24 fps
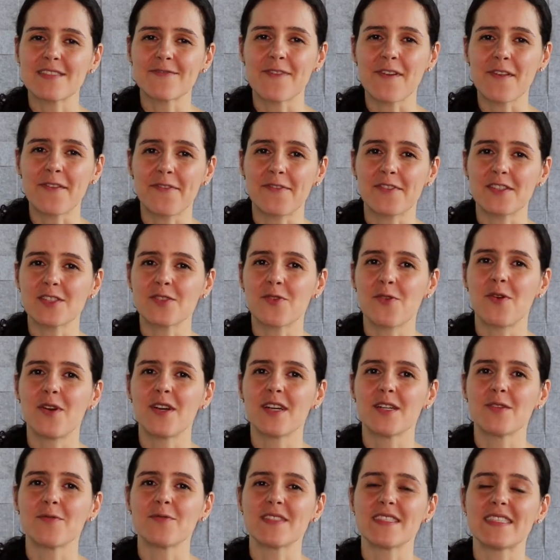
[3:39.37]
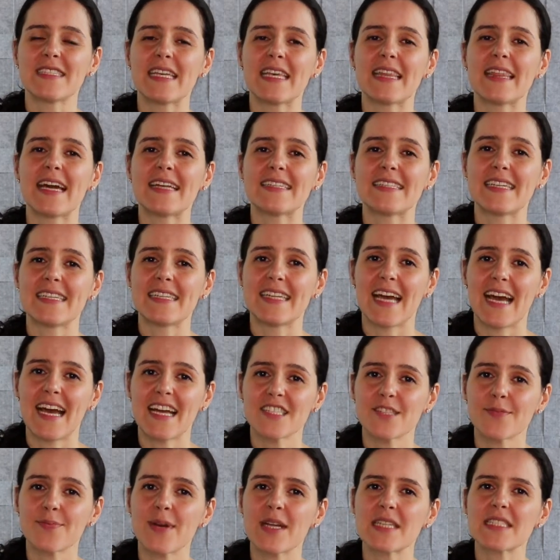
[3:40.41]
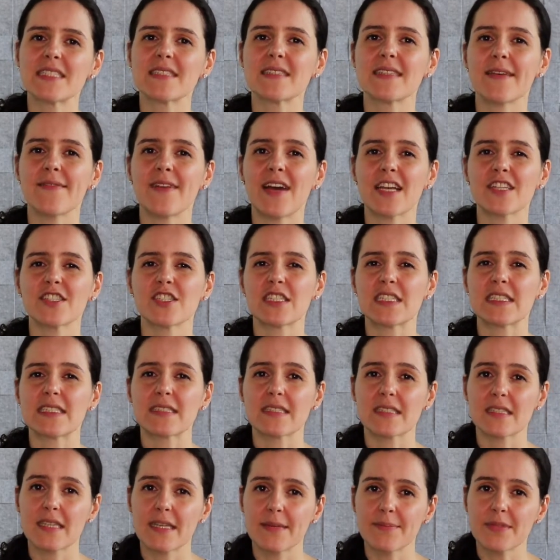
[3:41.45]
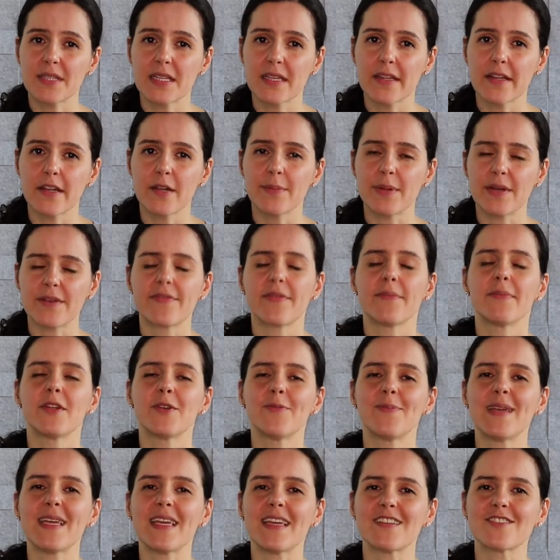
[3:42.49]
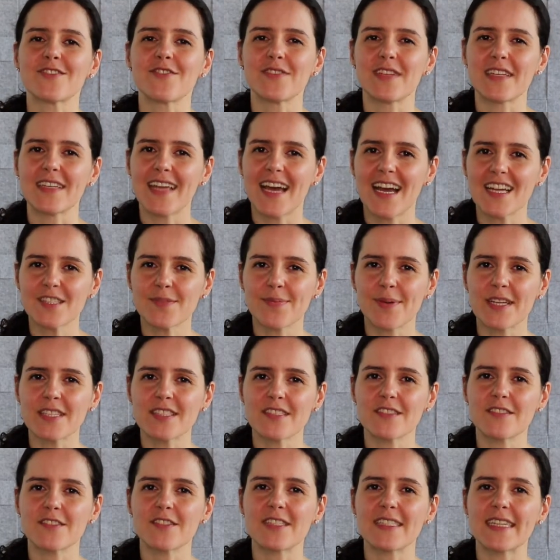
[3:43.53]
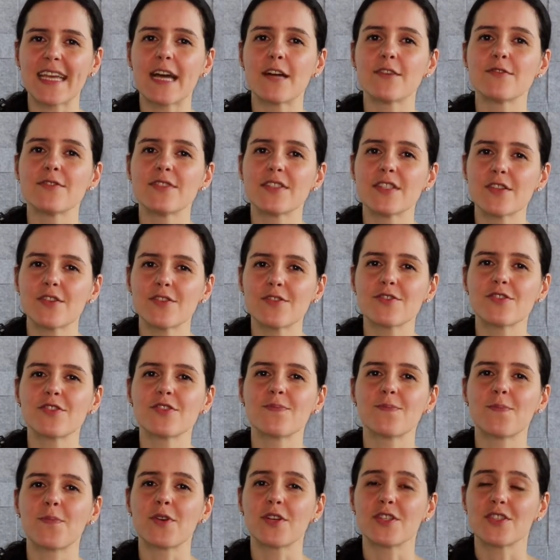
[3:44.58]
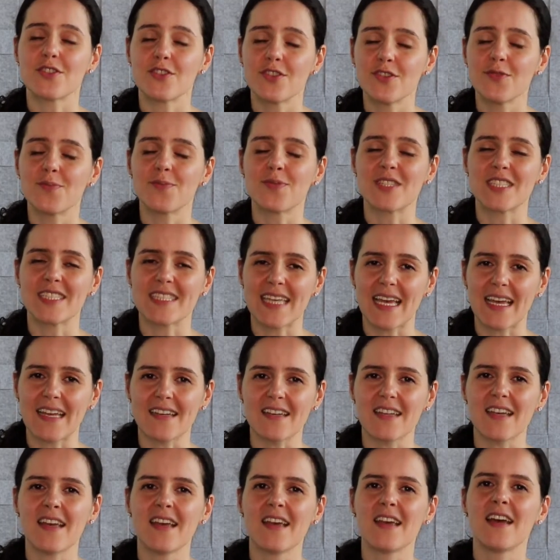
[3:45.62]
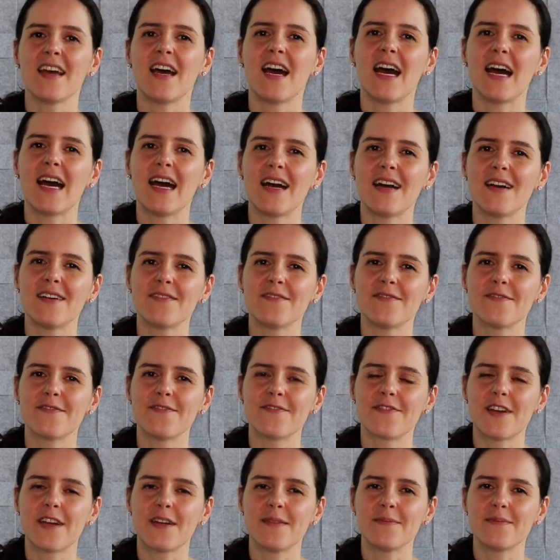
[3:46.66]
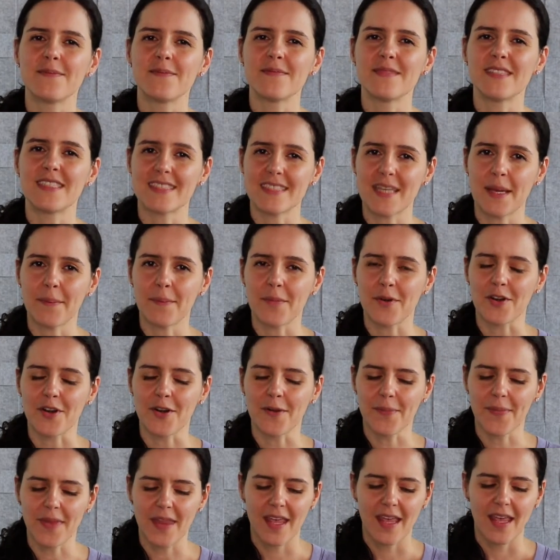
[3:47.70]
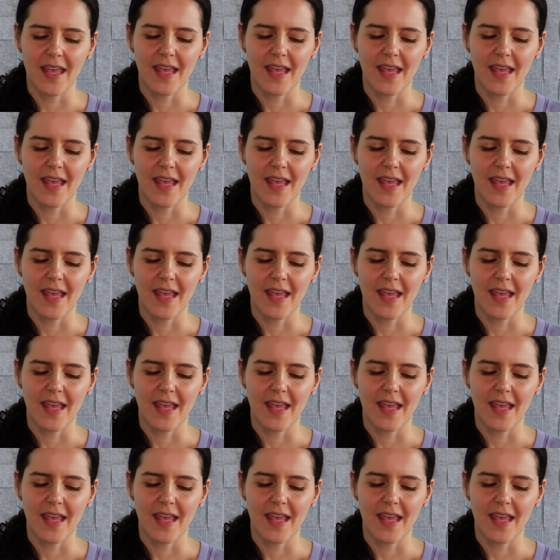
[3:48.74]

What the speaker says: for the first quarter, we'll see that detached prices have actually slipped a little bit from their peak. So detached prices are down 0.2% from December.